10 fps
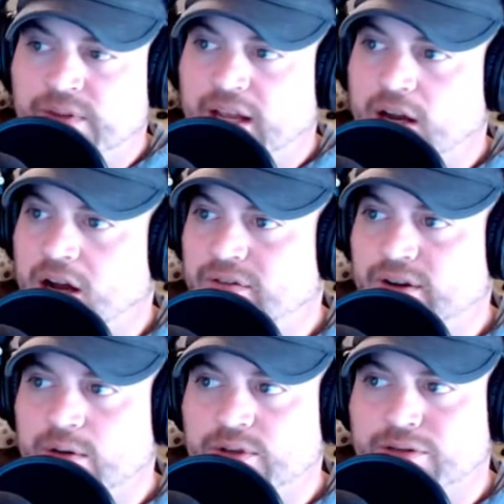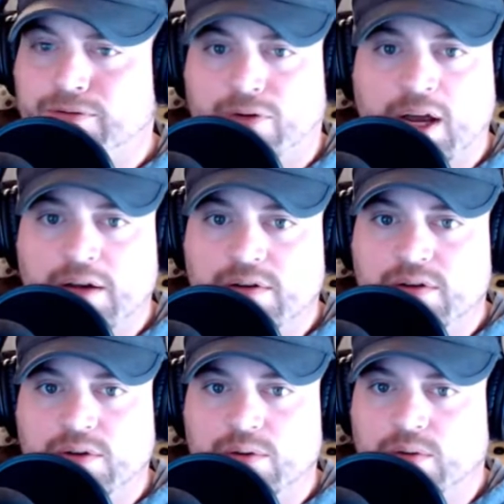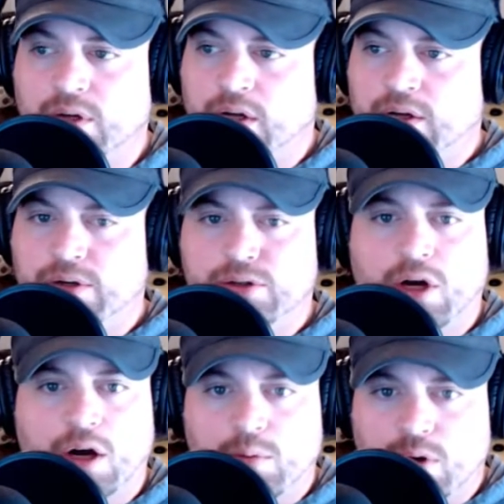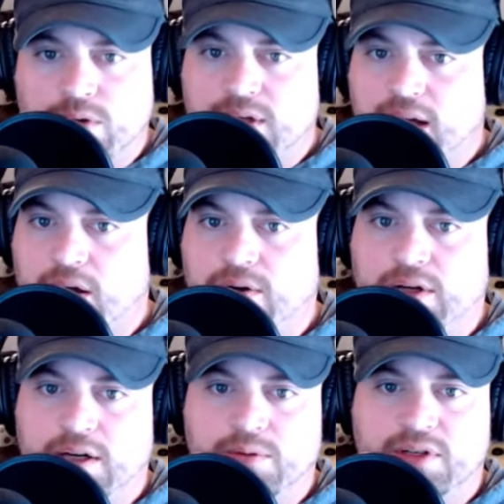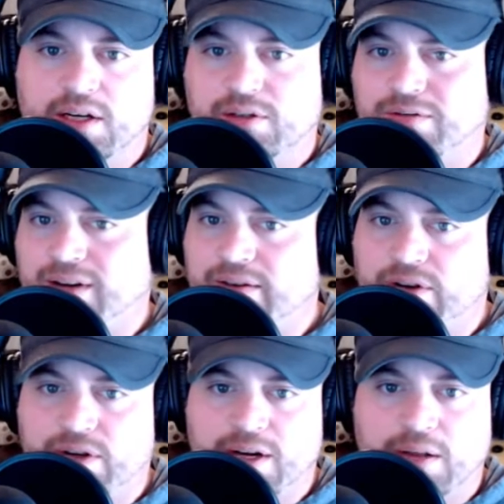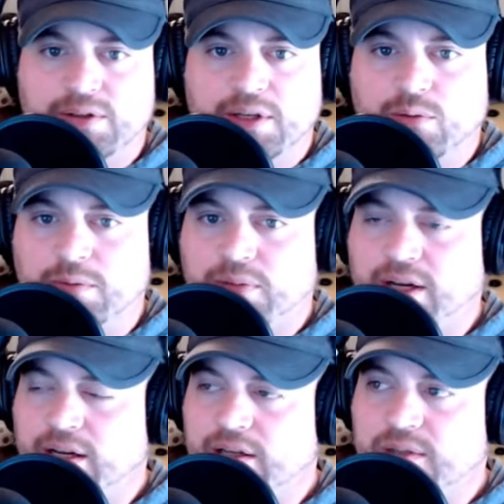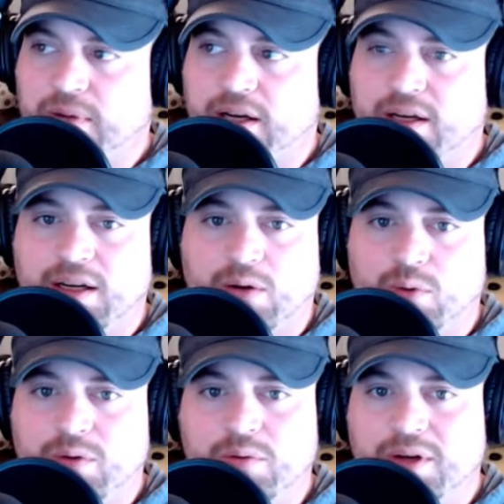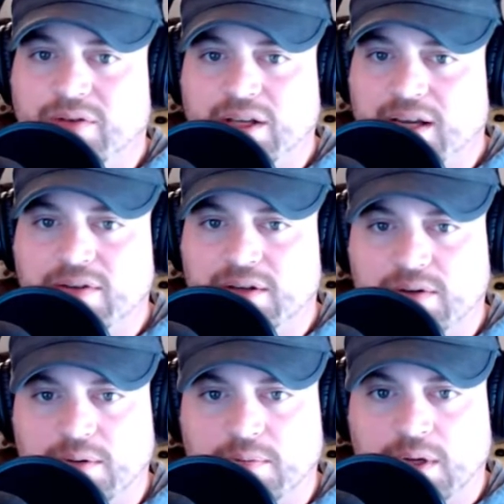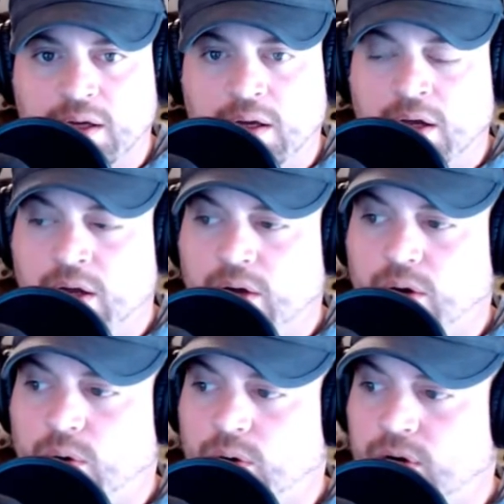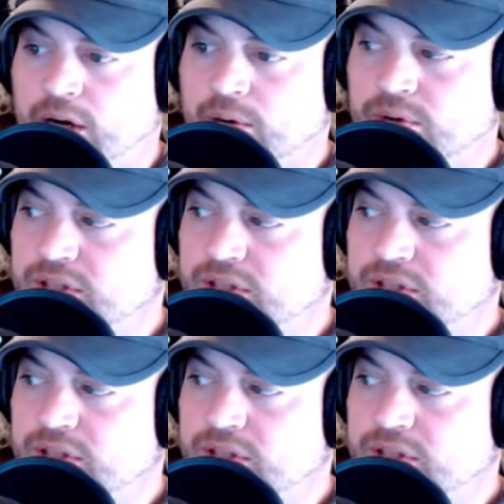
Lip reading: And often it was a friend whose car broke down, and it was an extra $500 they weren't planning on spending, and we would be able to give it to them. Or it